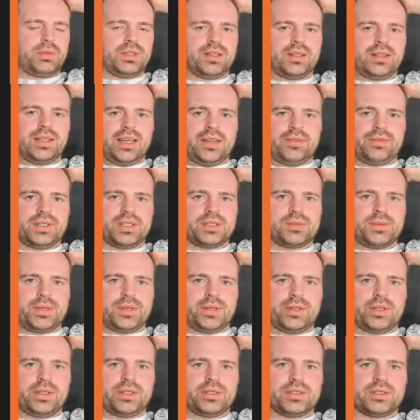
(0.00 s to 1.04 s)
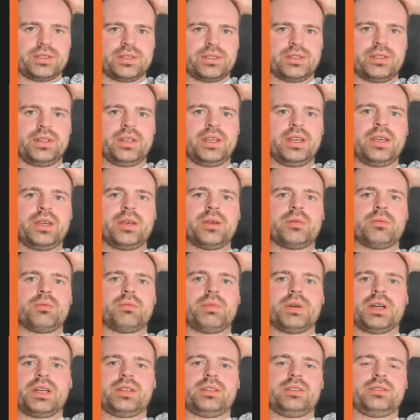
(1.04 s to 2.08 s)
of life experience,
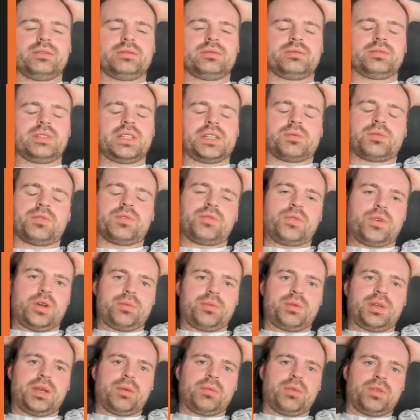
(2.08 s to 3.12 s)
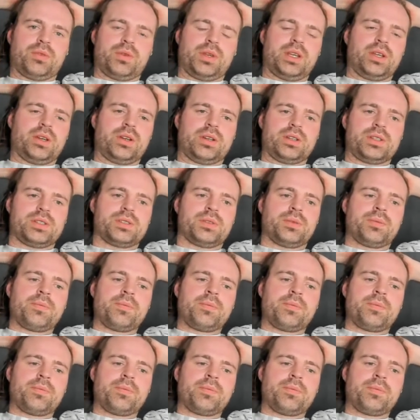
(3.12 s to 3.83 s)
but that's before I became a 3D artist.